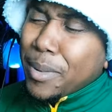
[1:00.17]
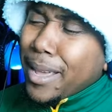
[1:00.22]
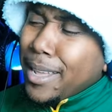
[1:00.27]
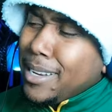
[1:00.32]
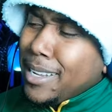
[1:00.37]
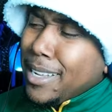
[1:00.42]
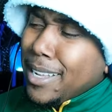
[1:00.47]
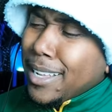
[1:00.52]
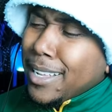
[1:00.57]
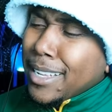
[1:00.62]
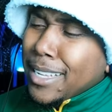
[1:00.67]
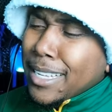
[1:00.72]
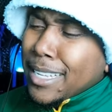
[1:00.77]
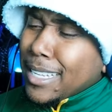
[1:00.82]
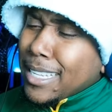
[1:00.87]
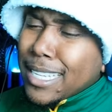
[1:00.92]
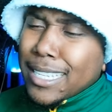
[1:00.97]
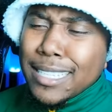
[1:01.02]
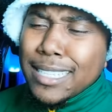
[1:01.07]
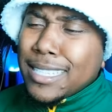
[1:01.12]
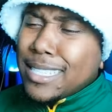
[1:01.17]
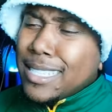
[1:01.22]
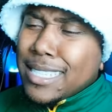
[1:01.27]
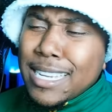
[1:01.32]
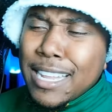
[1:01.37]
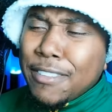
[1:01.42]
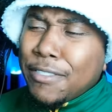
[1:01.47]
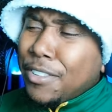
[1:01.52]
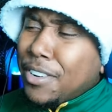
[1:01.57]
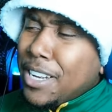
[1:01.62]
man. There's
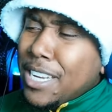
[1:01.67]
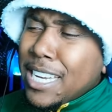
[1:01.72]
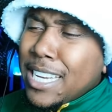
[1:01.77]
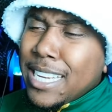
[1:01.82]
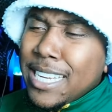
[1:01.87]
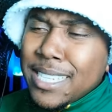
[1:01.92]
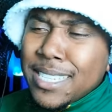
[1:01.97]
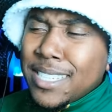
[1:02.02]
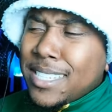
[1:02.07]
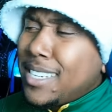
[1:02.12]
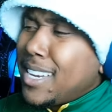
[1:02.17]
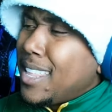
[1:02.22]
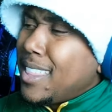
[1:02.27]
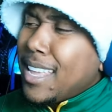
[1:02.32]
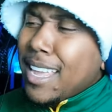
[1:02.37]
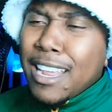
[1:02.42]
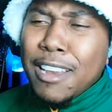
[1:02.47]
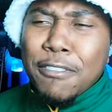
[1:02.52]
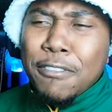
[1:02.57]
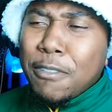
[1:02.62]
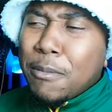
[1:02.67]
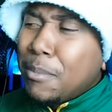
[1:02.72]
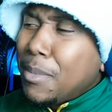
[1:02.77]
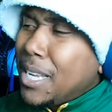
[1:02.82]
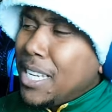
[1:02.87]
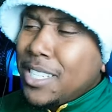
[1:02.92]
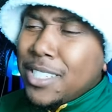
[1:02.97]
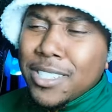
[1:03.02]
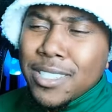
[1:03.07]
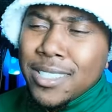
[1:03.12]
never any need to share that
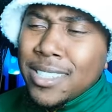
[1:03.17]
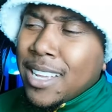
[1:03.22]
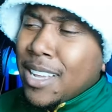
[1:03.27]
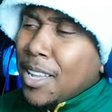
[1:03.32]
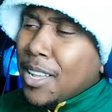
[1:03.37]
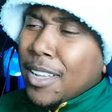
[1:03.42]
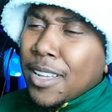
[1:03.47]
information.